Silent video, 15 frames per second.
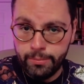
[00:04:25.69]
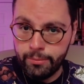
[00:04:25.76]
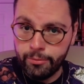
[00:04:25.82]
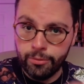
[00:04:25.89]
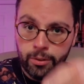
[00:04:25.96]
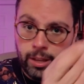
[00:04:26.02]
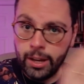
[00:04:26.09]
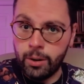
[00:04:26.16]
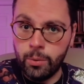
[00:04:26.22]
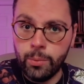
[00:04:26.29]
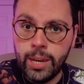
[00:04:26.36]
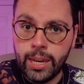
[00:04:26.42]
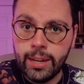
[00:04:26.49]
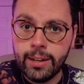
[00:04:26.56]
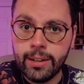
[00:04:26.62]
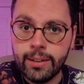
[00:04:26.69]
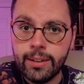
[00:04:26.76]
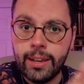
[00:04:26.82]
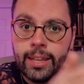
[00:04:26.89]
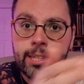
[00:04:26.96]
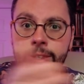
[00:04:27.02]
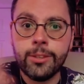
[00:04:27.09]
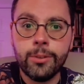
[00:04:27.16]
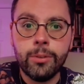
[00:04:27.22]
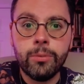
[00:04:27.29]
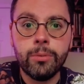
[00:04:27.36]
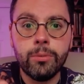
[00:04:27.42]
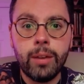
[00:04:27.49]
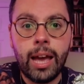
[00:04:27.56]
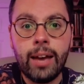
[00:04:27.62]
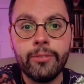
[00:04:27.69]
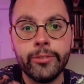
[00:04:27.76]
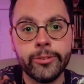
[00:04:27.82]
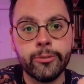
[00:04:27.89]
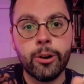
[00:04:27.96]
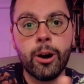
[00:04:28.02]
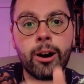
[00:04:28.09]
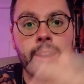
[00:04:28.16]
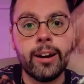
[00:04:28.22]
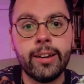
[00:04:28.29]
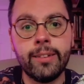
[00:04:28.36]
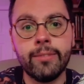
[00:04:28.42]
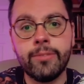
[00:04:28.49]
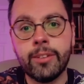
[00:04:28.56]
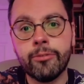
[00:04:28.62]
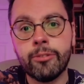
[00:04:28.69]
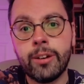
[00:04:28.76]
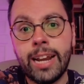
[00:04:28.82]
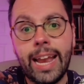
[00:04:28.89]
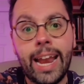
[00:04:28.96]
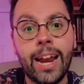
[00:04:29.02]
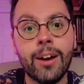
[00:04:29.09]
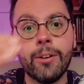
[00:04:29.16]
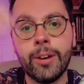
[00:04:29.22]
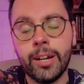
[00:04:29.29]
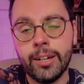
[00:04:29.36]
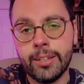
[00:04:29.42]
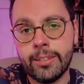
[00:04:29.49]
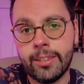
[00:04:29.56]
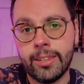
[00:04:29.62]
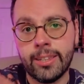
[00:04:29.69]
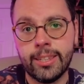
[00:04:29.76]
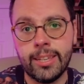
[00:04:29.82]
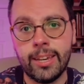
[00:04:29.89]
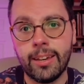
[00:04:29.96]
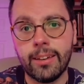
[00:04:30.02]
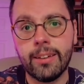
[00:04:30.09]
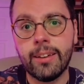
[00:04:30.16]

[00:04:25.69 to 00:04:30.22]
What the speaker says: for like a week and still have a variety of different areas to see.